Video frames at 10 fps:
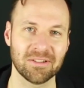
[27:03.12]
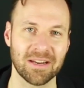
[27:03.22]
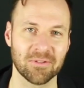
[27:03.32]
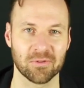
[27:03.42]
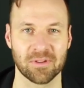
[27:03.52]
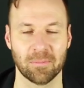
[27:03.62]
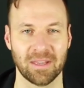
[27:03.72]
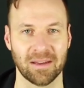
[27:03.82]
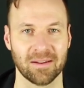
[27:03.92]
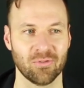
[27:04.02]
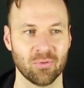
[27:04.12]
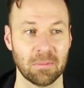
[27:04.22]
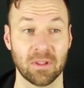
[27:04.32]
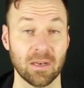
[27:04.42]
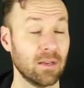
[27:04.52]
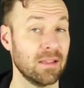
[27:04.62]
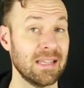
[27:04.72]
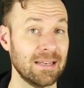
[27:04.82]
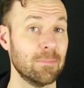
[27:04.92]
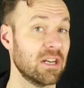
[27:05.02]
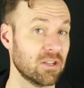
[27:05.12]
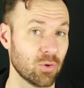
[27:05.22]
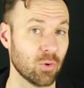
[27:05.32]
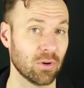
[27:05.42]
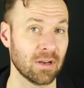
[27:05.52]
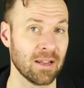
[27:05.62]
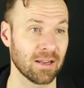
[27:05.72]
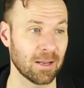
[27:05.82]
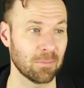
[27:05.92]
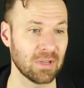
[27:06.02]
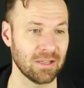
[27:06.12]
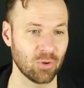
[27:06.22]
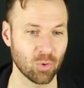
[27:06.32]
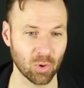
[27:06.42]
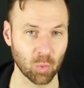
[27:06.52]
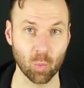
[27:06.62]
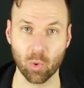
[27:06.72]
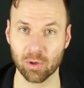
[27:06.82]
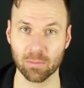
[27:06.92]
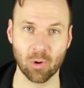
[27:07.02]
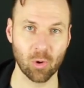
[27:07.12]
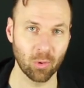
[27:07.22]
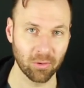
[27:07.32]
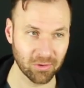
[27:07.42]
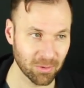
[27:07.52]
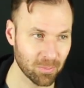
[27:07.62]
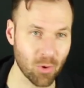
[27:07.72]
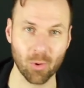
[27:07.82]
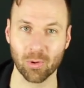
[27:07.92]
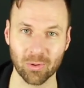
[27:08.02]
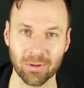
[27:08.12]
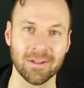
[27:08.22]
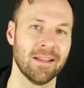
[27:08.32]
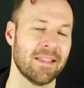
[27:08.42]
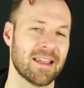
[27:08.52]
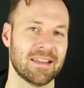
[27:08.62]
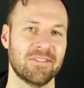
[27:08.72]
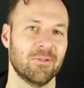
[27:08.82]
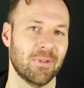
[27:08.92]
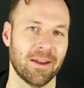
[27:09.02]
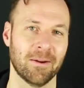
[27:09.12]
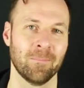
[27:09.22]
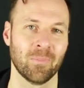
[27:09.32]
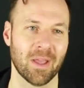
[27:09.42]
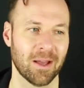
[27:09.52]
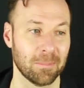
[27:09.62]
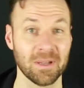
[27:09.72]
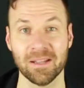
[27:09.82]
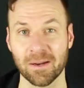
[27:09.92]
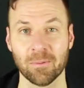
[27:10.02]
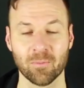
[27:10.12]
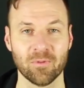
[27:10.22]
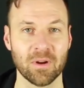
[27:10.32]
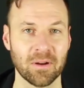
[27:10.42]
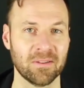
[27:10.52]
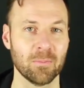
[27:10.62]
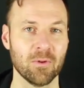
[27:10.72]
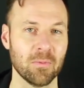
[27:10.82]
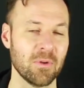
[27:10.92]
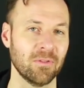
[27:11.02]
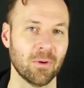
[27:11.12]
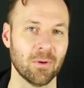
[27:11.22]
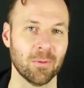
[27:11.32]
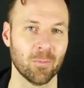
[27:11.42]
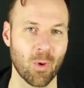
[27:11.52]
change or something extreme, the diminished chord can be your wormhole, your portal that gets you there in a very smooth musical